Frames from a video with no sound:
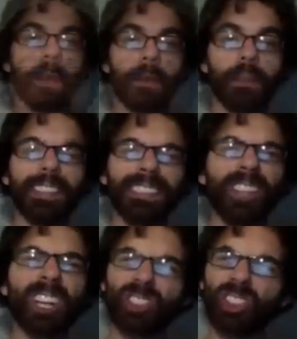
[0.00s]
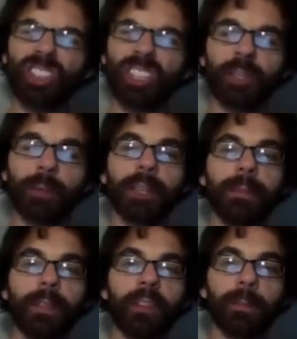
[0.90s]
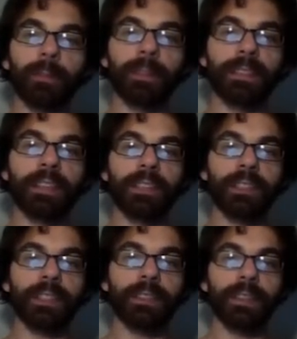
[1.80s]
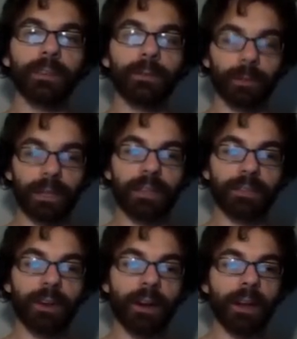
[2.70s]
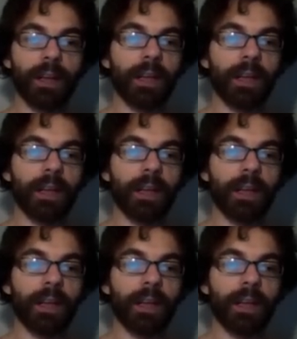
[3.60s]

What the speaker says: Let's talk just a little bit about the implementation details for A-star.